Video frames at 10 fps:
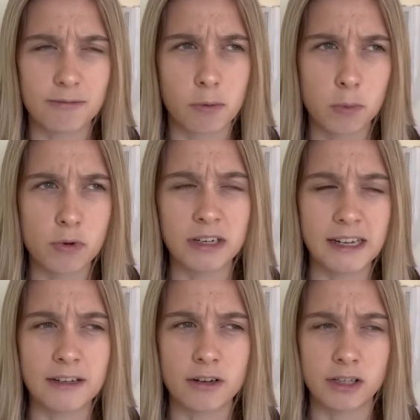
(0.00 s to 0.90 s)
Rewarding
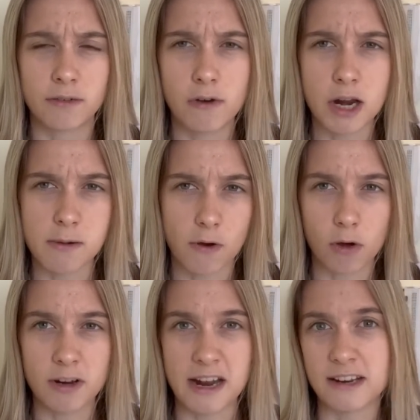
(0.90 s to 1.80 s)
Lingard and Cavani with a
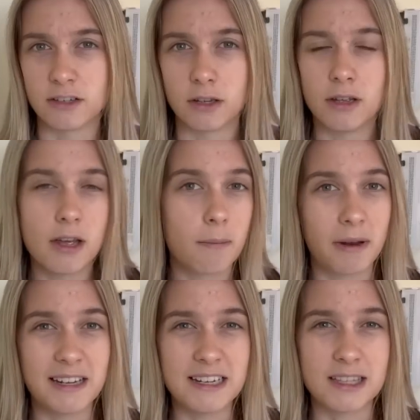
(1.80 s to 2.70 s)
holiday to
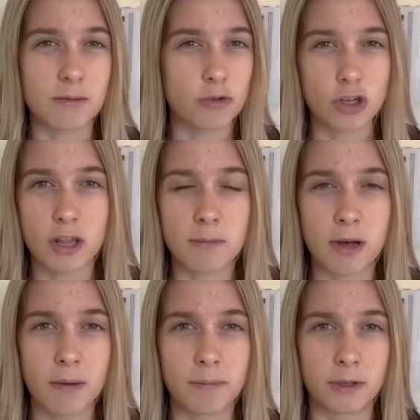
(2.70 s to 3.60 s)
please them, shut them
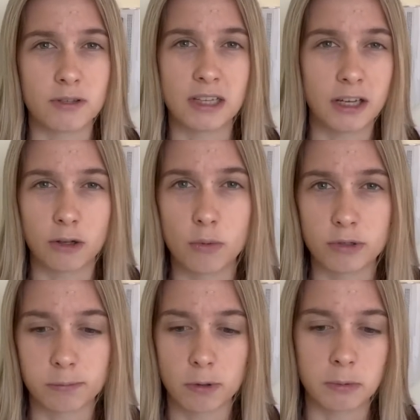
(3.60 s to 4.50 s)
up, because they're going to cause
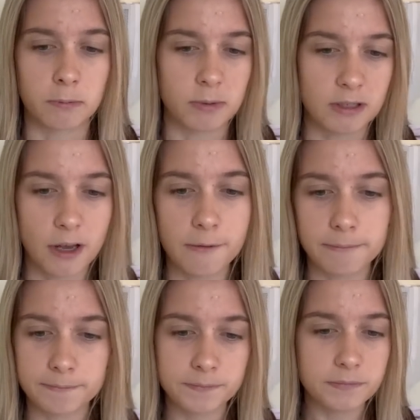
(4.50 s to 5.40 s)
a problem if we don't.
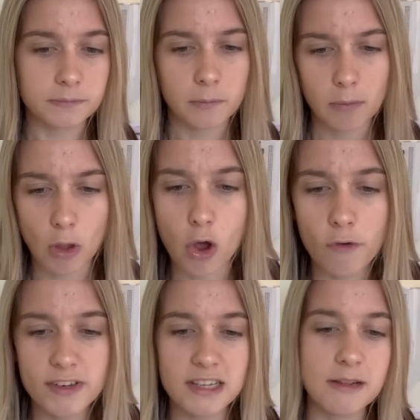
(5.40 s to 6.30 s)

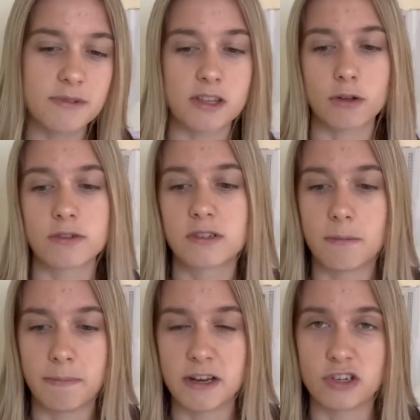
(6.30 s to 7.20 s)
Obviously, there was the
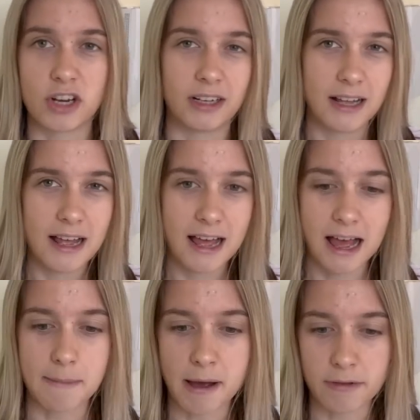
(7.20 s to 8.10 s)
constant bitching
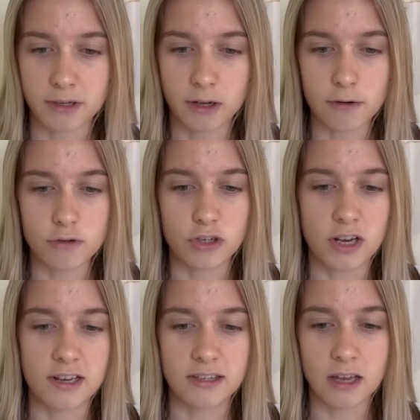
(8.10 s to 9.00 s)
about the
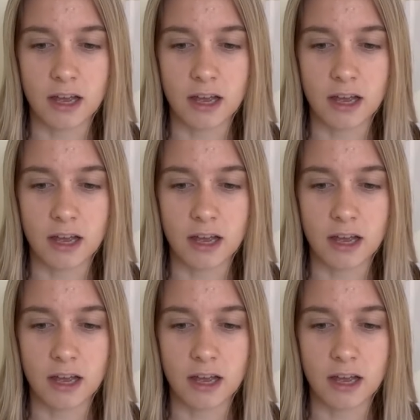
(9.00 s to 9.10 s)
coaches.